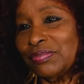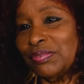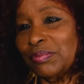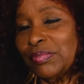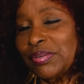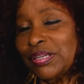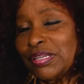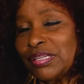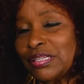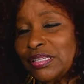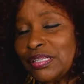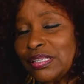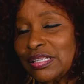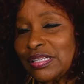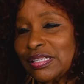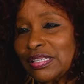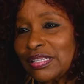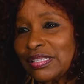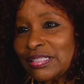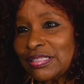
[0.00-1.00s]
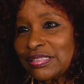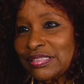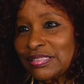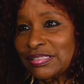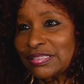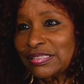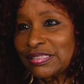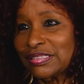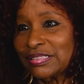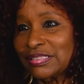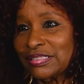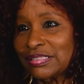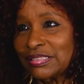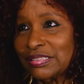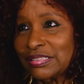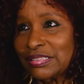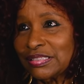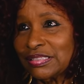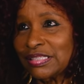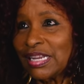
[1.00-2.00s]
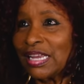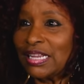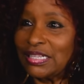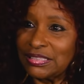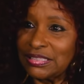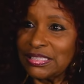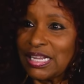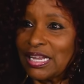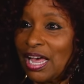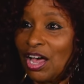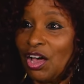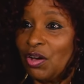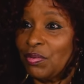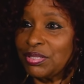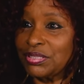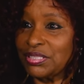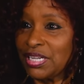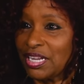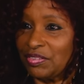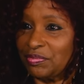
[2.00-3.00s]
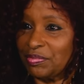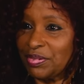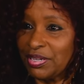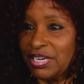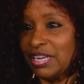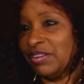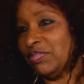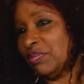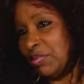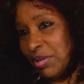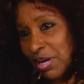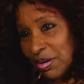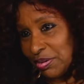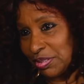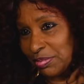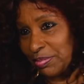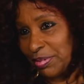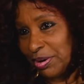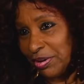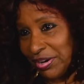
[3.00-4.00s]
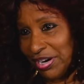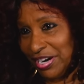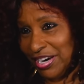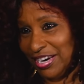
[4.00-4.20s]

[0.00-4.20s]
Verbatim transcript: now you're a single mom. Yes, I always have been, even when I was married.